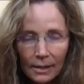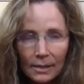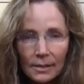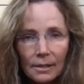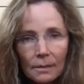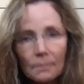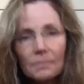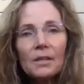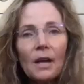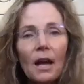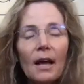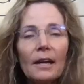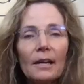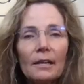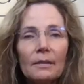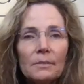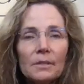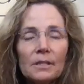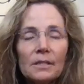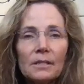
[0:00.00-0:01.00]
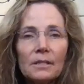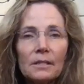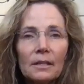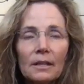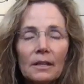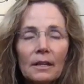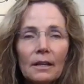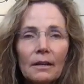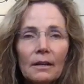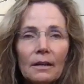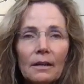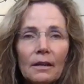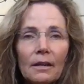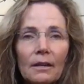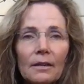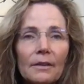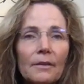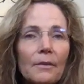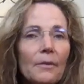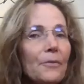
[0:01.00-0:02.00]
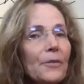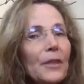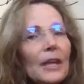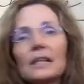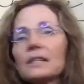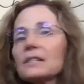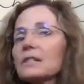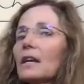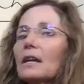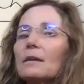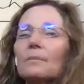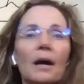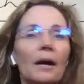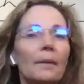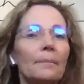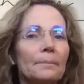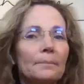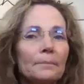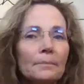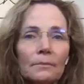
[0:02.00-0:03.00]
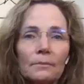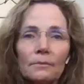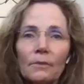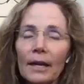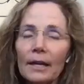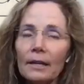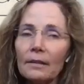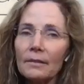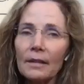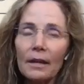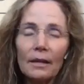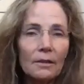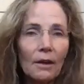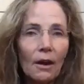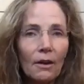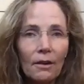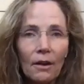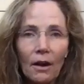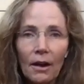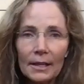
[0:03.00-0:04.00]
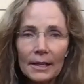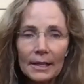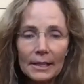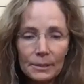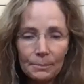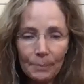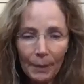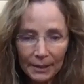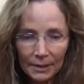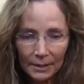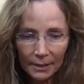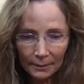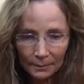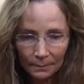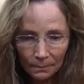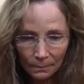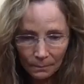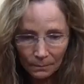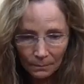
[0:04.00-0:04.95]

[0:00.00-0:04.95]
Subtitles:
Sometimes things come up, right, that are unexpected.